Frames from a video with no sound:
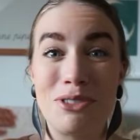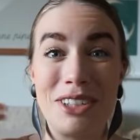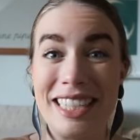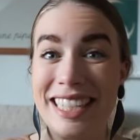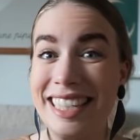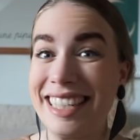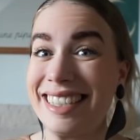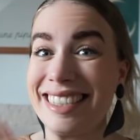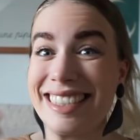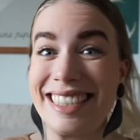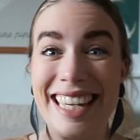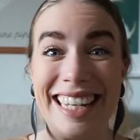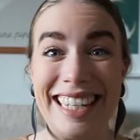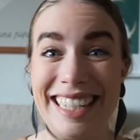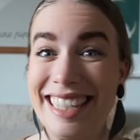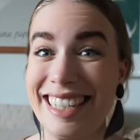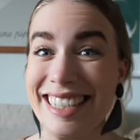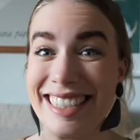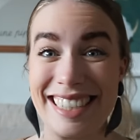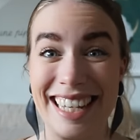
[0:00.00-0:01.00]
for years
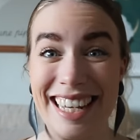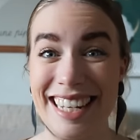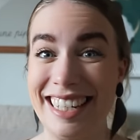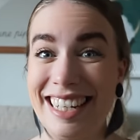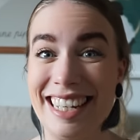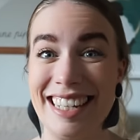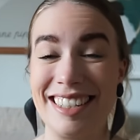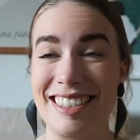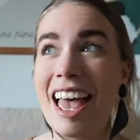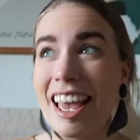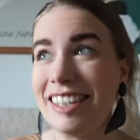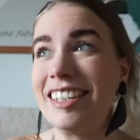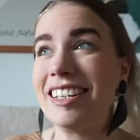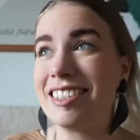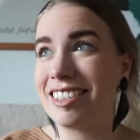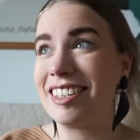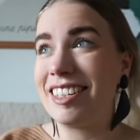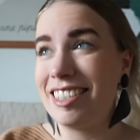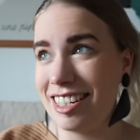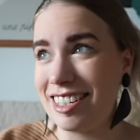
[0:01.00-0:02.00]
and years and years. And
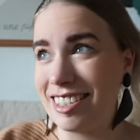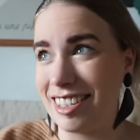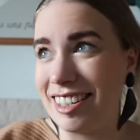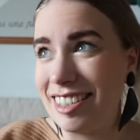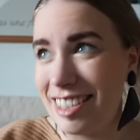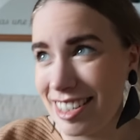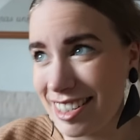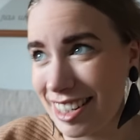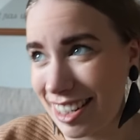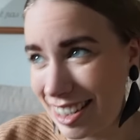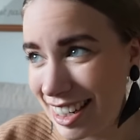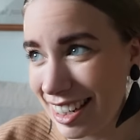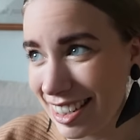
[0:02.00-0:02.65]
yes, and yes, and yes, and